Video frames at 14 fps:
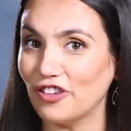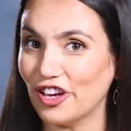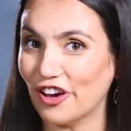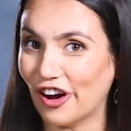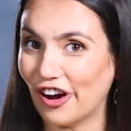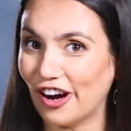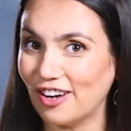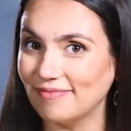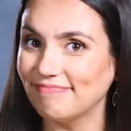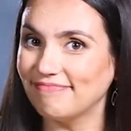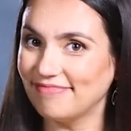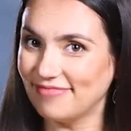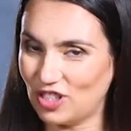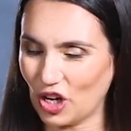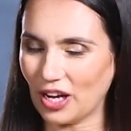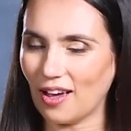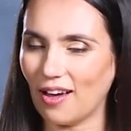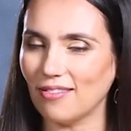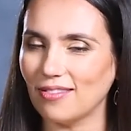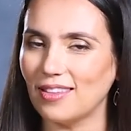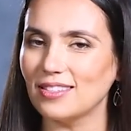VR? Check
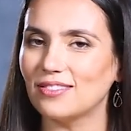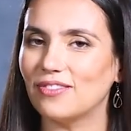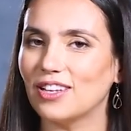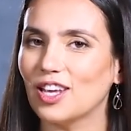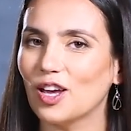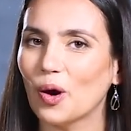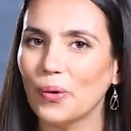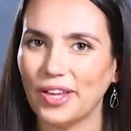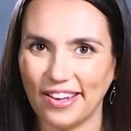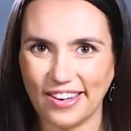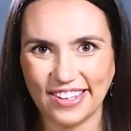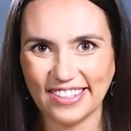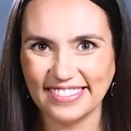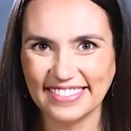out this video here.